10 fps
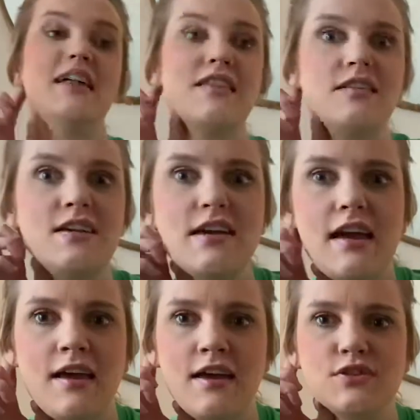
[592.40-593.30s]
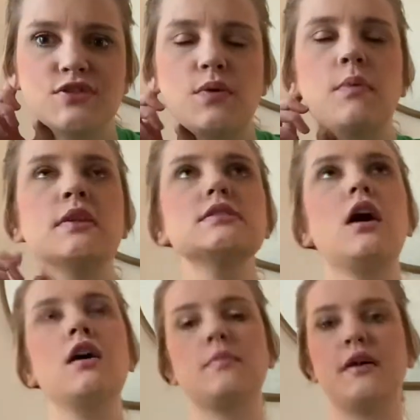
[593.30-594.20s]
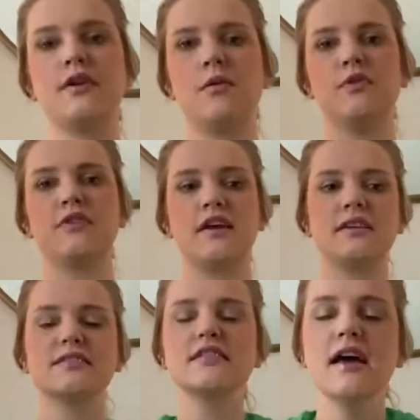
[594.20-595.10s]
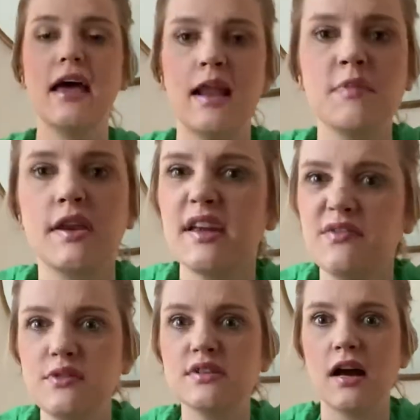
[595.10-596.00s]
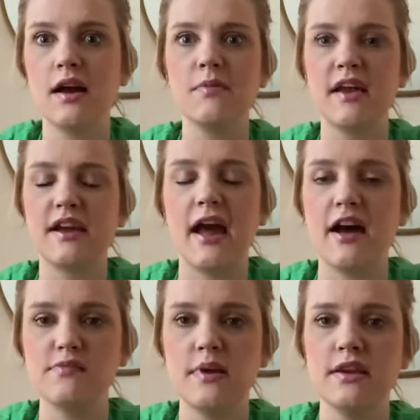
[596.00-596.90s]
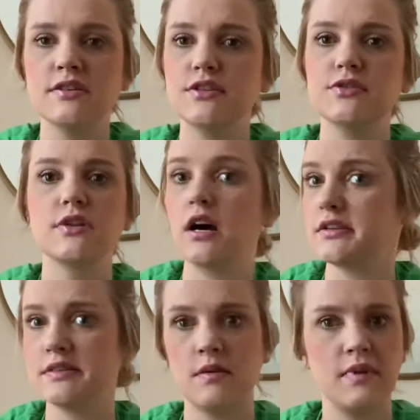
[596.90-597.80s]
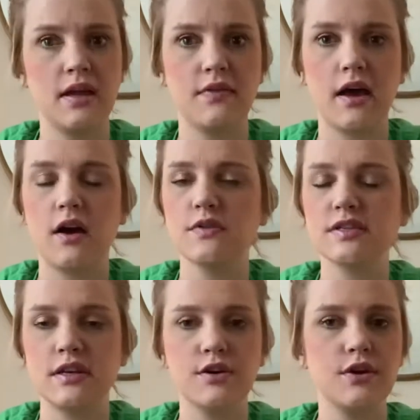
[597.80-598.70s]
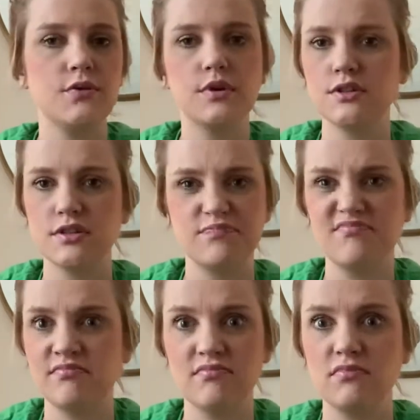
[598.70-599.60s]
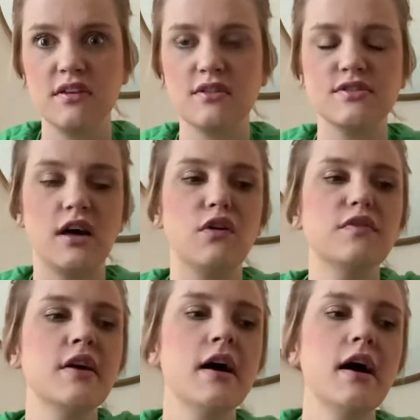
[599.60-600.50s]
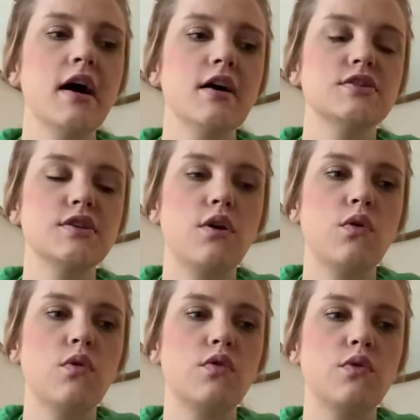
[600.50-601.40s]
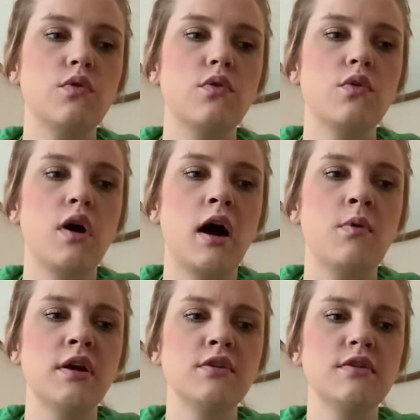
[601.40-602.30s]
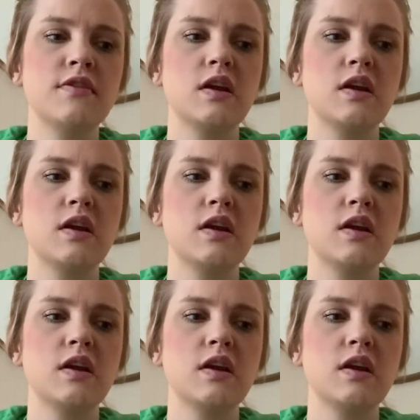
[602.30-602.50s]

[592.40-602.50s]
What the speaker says: the end. So I want to talk about a couple things, and I'm going to give you time, like I have been, to talk to somebody at the house near you or just with yourself. So I want you to think